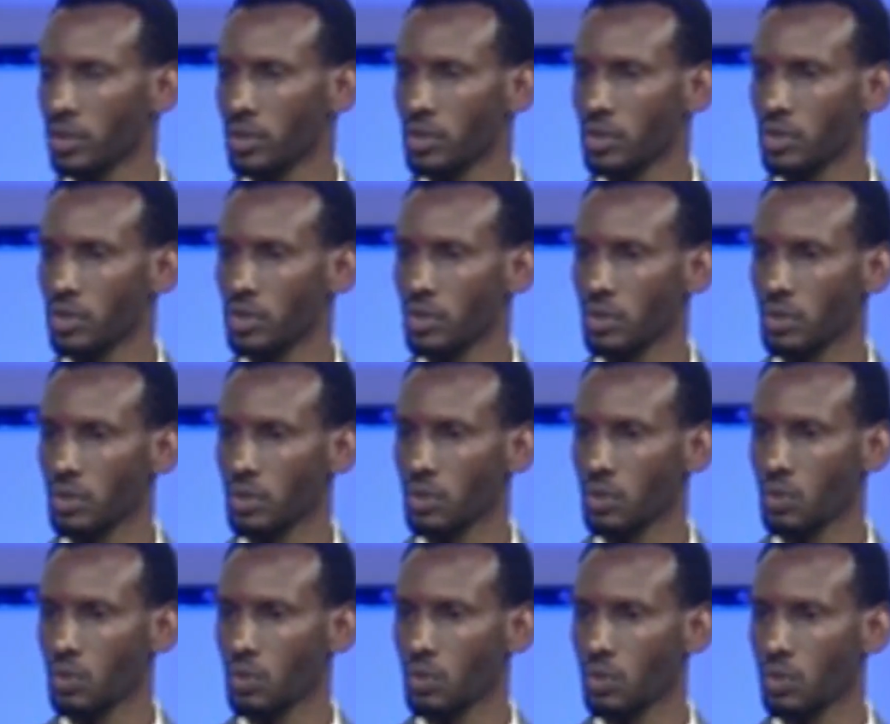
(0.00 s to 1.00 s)

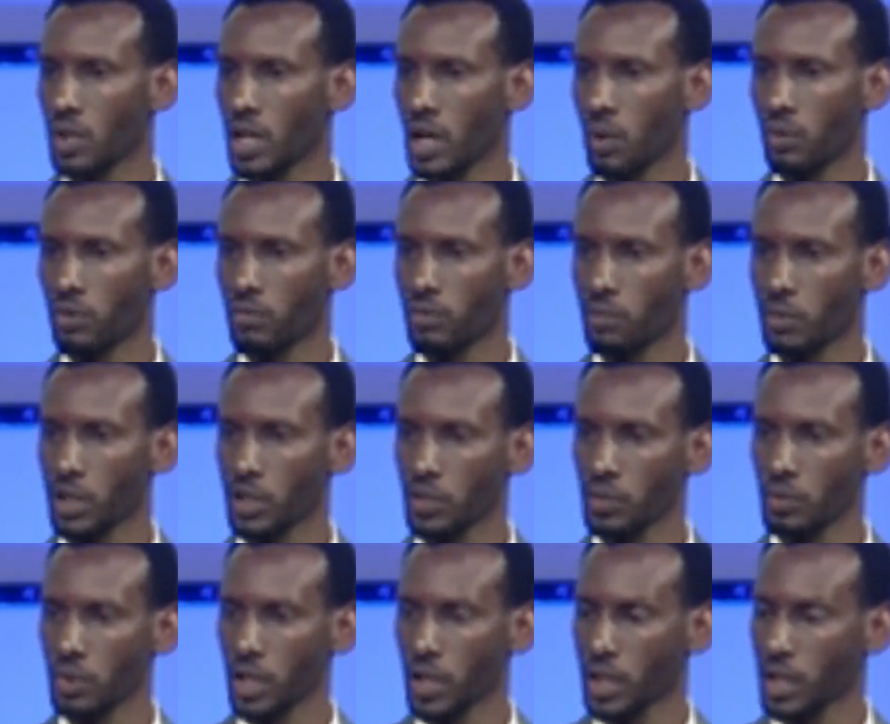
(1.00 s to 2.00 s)
So however
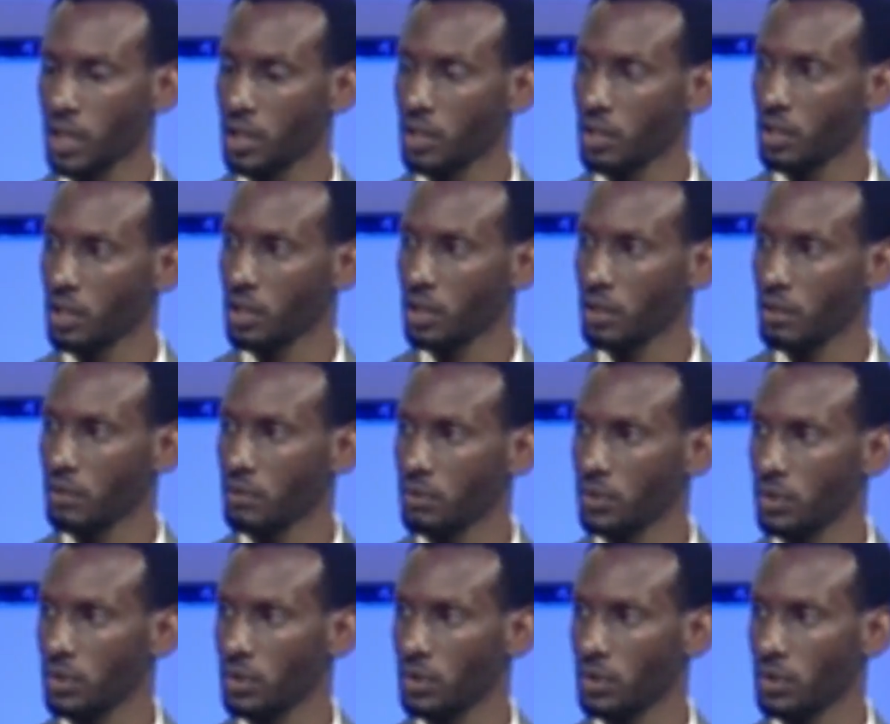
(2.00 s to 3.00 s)
much we're hungry
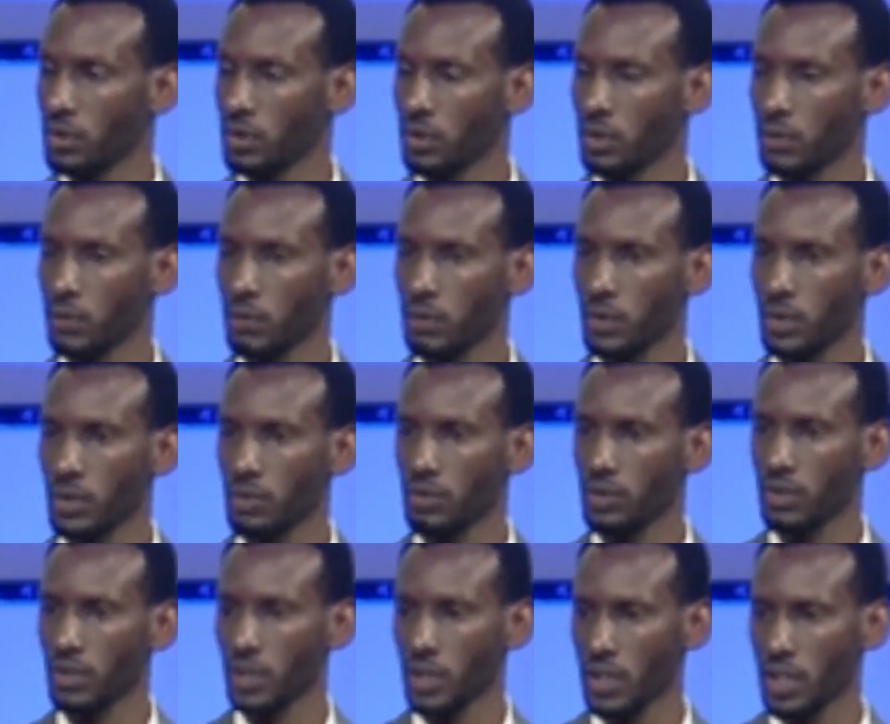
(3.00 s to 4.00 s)
for
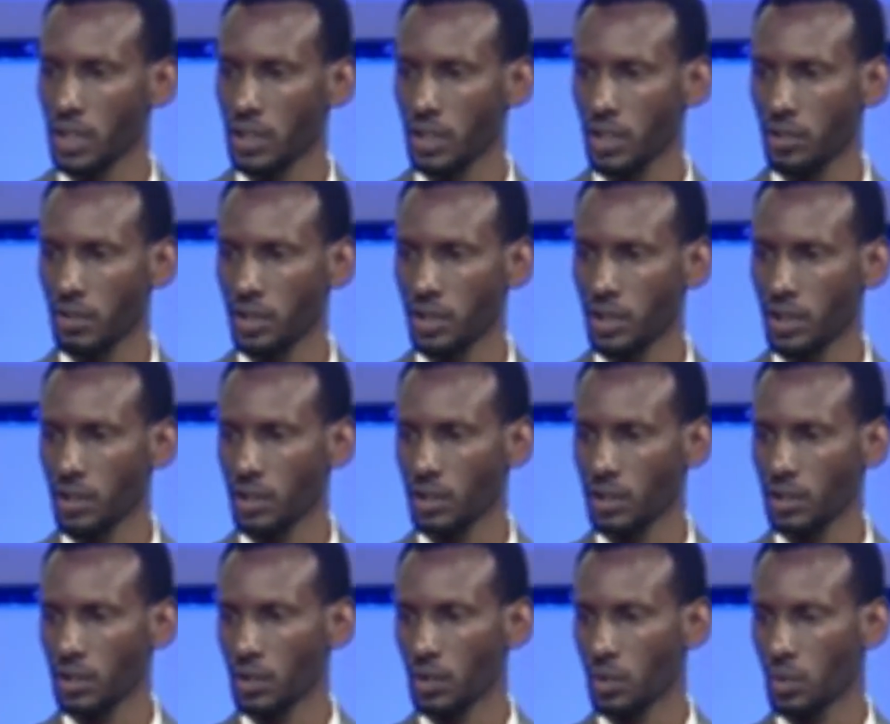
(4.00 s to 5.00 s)
growth in that area,
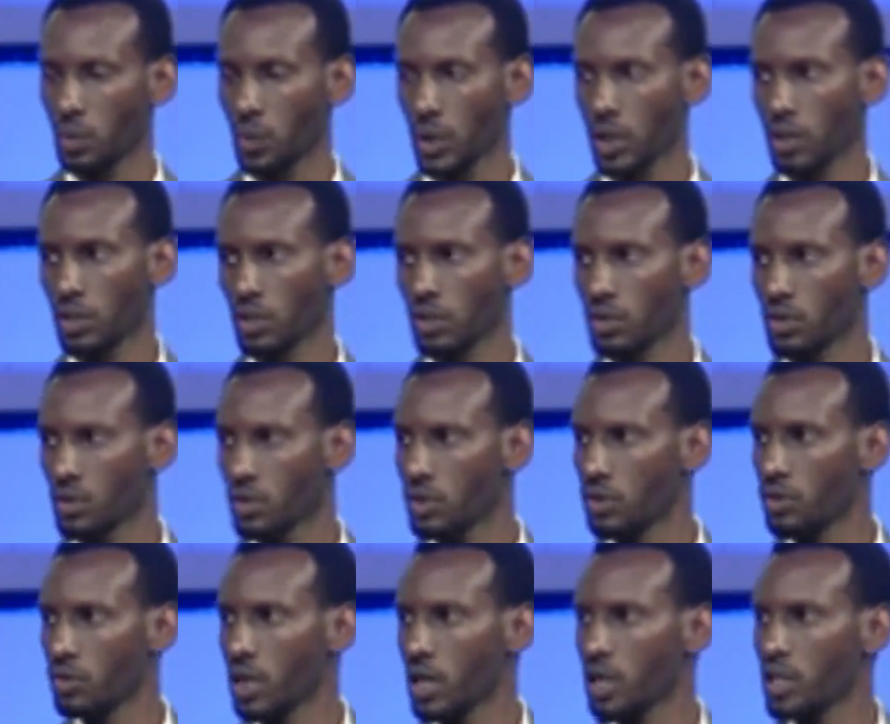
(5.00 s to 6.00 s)
we're in
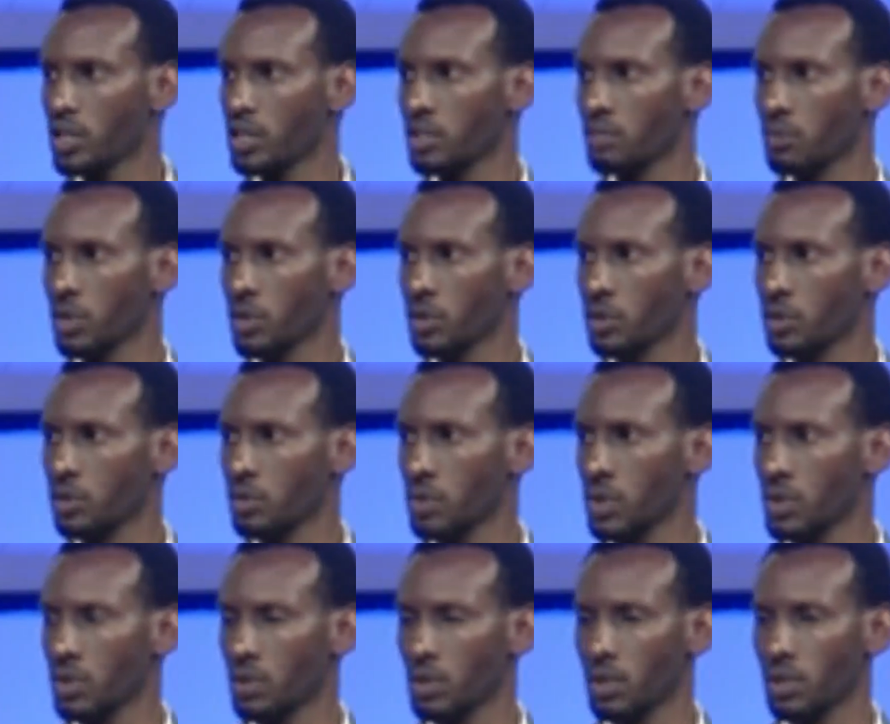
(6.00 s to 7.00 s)
no rush because
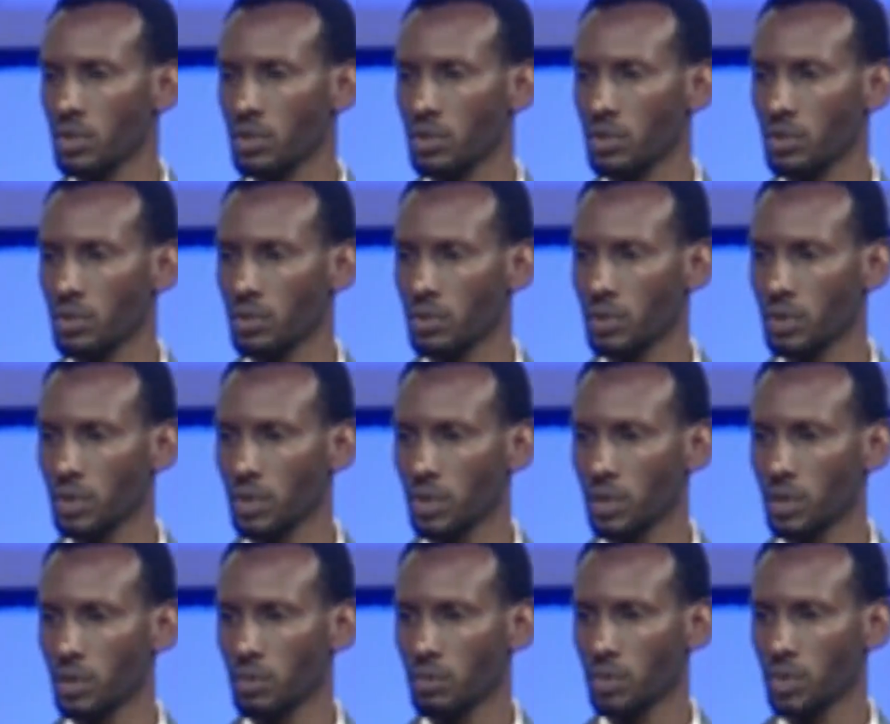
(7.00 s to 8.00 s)
we don't want
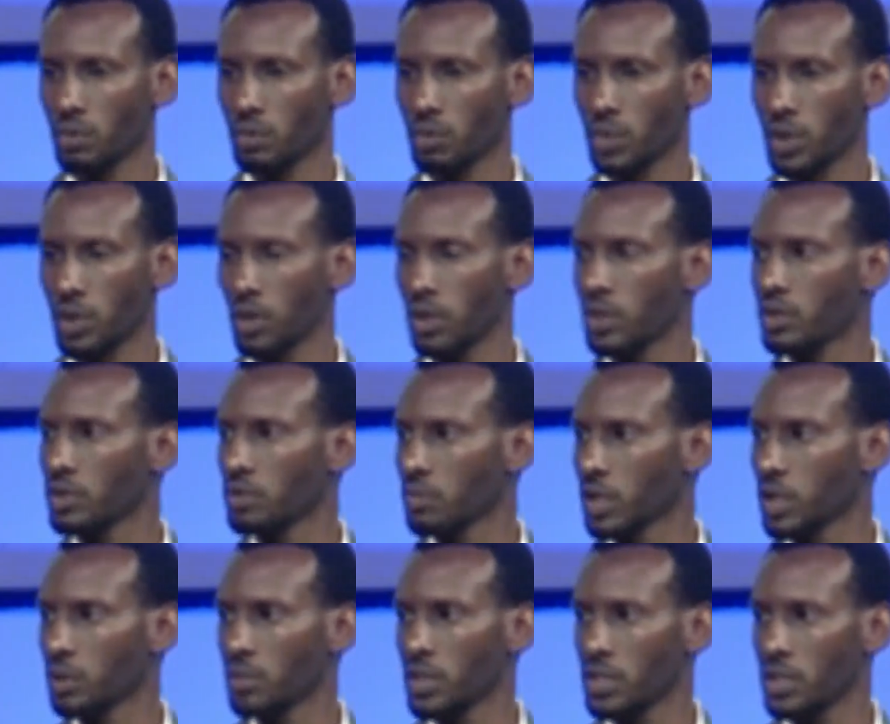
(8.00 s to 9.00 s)
to
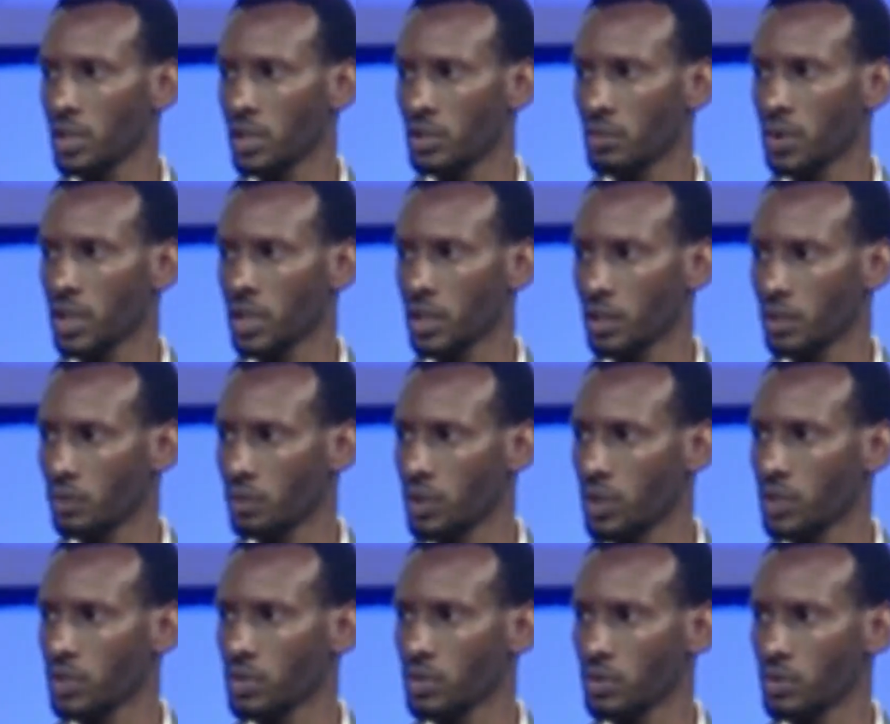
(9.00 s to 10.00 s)
make mistakes. We kind of
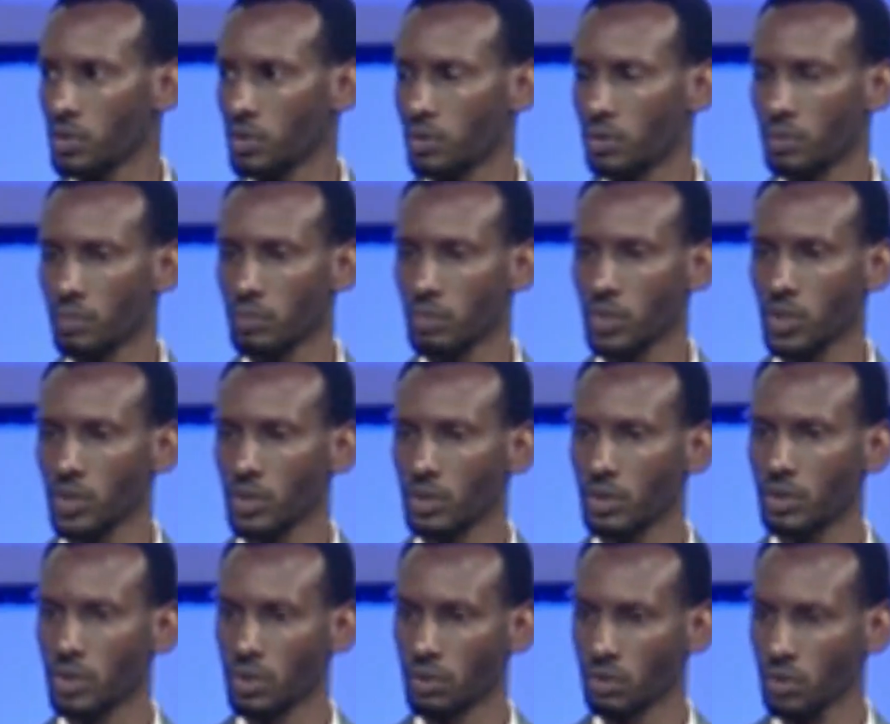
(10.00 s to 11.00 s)
want to,
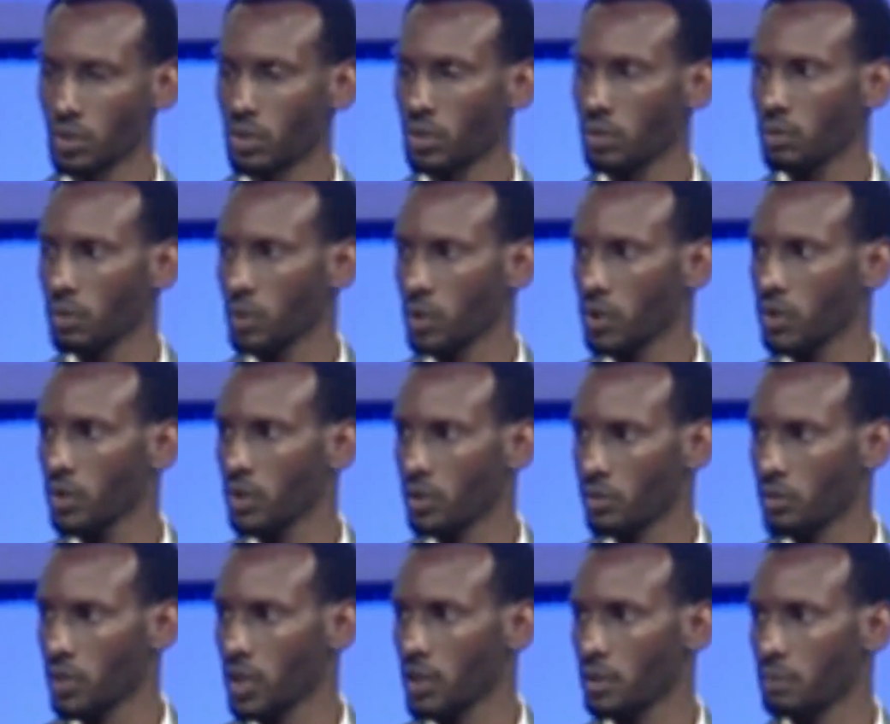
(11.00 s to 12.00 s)
crawl, walk,
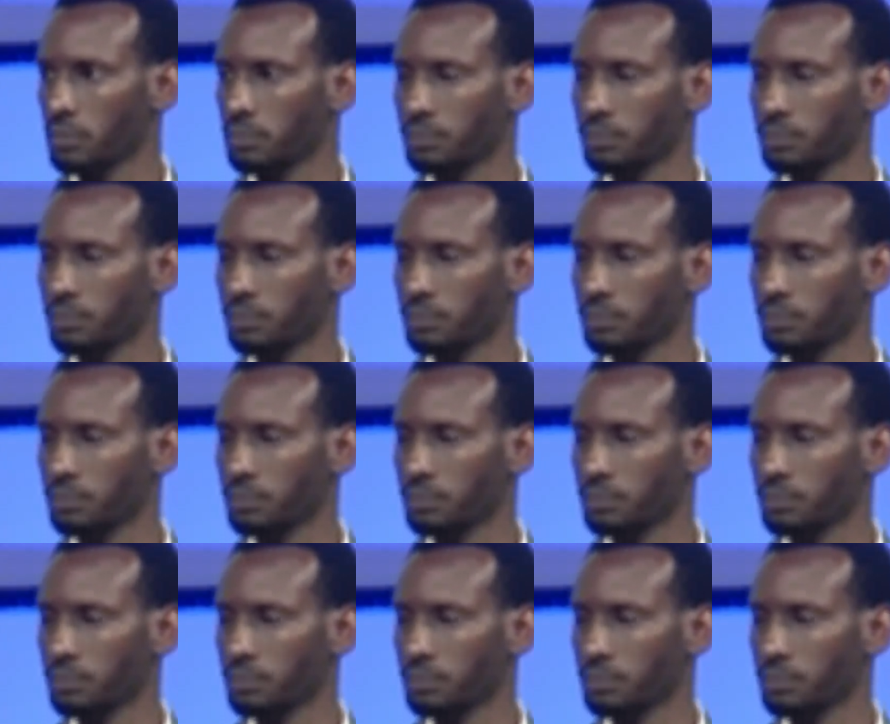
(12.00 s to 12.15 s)
then run.